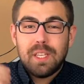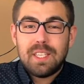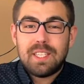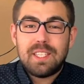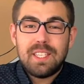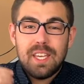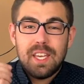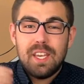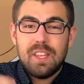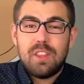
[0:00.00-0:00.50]

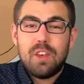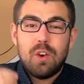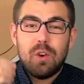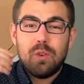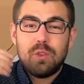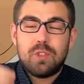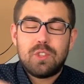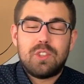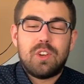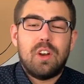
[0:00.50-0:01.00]
see
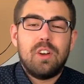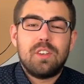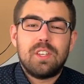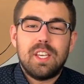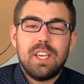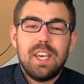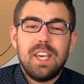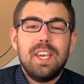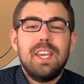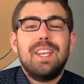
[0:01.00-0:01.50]
those start to
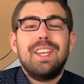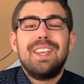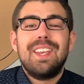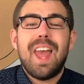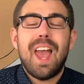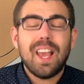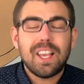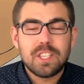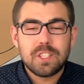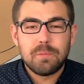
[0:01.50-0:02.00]
hit
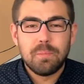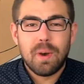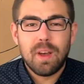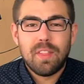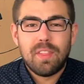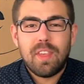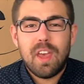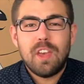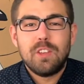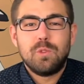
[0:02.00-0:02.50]
next
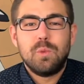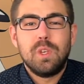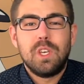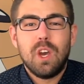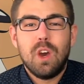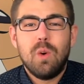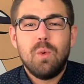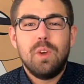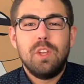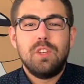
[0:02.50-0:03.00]
month as we
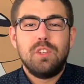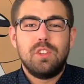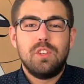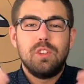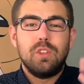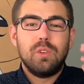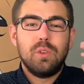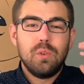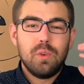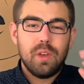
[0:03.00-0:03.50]
go
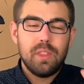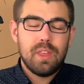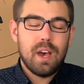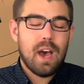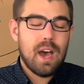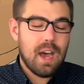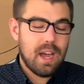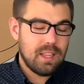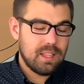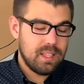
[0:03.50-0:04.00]
into the
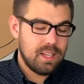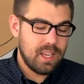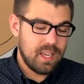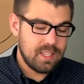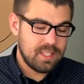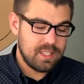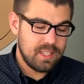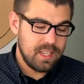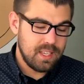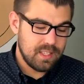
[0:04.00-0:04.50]
holiday
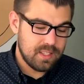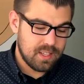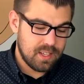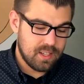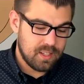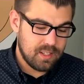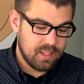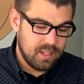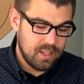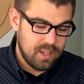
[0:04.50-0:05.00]

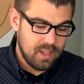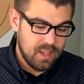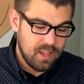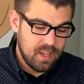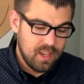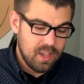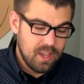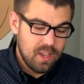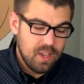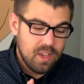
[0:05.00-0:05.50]
season.
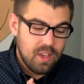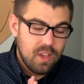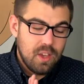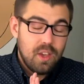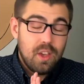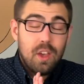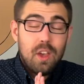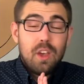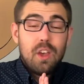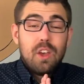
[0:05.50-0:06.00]

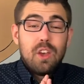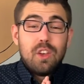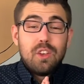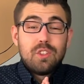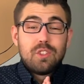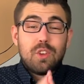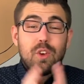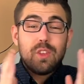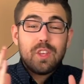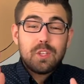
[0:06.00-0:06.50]

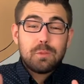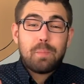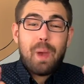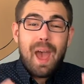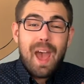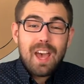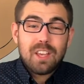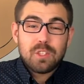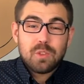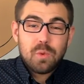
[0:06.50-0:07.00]
So this
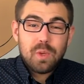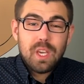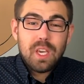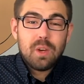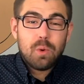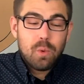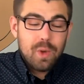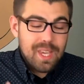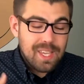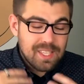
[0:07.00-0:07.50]
past
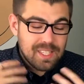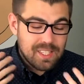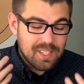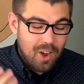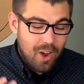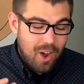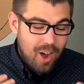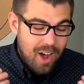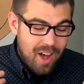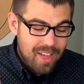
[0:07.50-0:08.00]
week, we
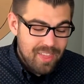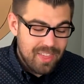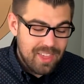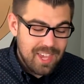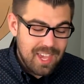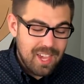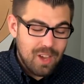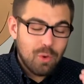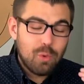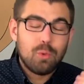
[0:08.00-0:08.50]
saw
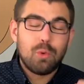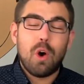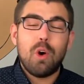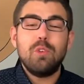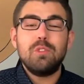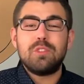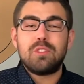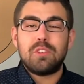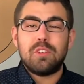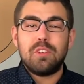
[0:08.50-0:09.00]
the
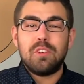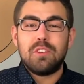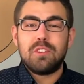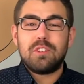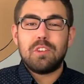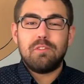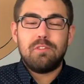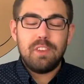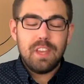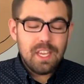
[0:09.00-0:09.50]

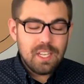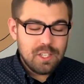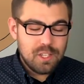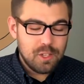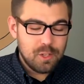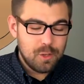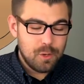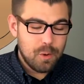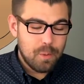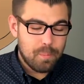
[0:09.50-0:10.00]
Roasters
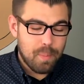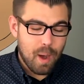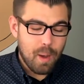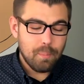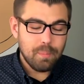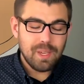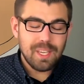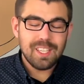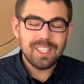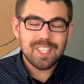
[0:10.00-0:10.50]
V2
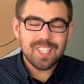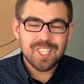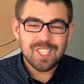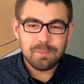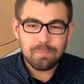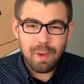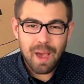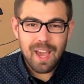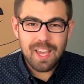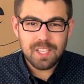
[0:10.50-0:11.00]
Pumpkin
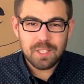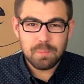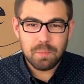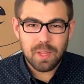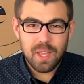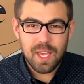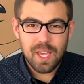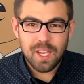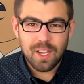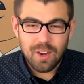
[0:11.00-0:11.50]
Spice
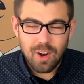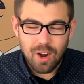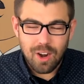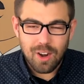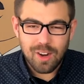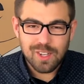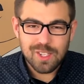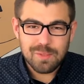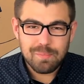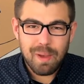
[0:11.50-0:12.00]
playing
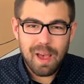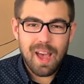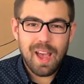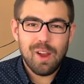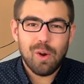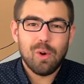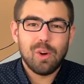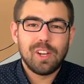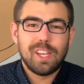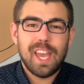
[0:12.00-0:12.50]
cards
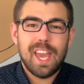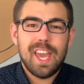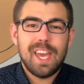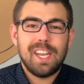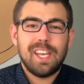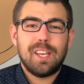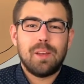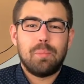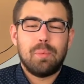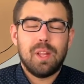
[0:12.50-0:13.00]
by
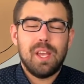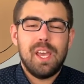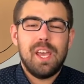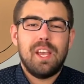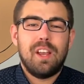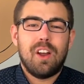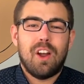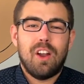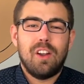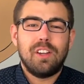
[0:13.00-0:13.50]
Organic
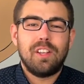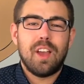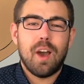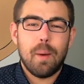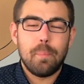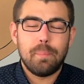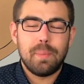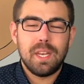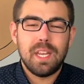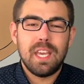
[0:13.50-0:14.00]
Playing Card
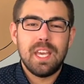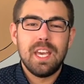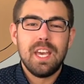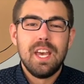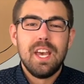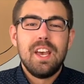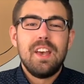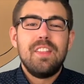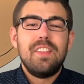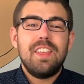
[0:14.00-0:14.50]
Company.
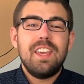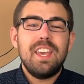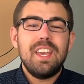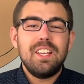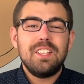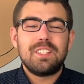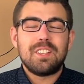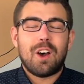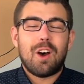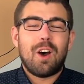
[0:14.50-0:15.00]

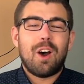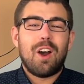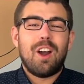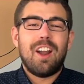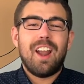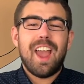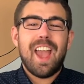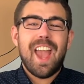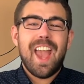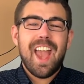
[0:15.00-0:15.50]
These
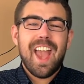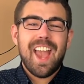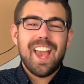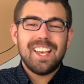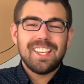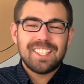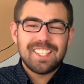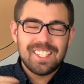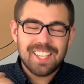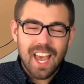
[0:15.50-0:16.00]
are
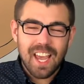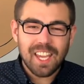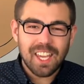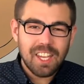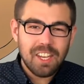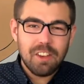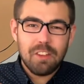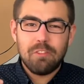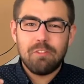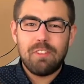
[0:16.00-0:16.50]
a
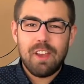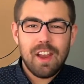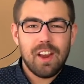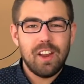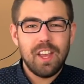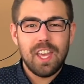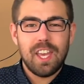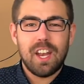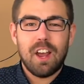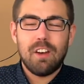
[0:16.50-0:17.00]
second
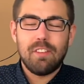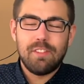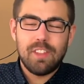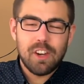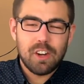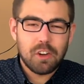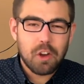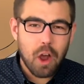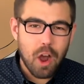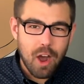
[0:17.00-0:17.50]
variant of
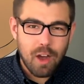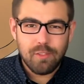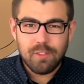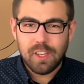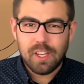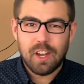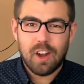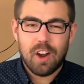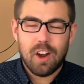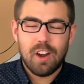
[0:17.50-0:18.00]
their
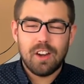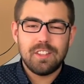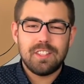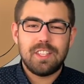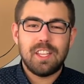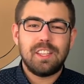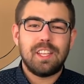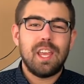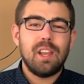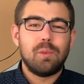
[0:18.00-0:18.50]
coffee cards
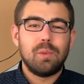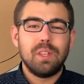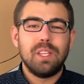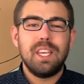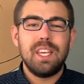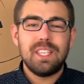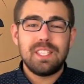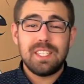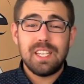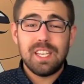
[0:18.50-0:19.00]
that they
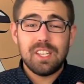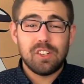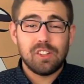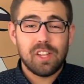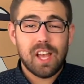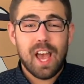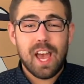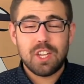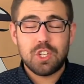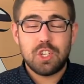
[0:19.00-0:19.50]
released either
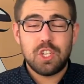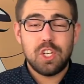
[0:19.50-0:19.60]
last